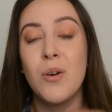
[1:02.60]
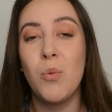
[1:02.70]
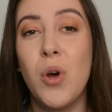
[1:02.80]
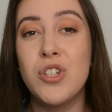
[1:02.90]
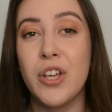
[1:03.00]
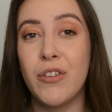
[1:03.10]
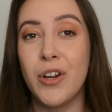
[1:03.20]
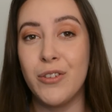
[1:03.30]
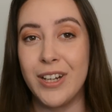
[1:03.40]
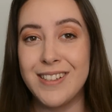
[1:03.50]
watch at
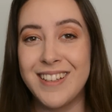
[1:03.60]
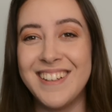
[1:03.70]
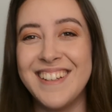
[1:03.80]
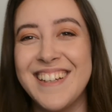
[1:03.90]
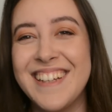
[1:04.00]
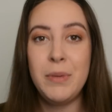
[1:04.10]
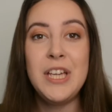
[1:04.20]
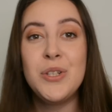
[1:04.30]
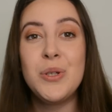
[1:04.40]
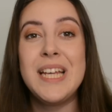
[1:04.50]
your own risk.
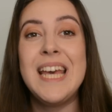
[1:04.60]
Be sure to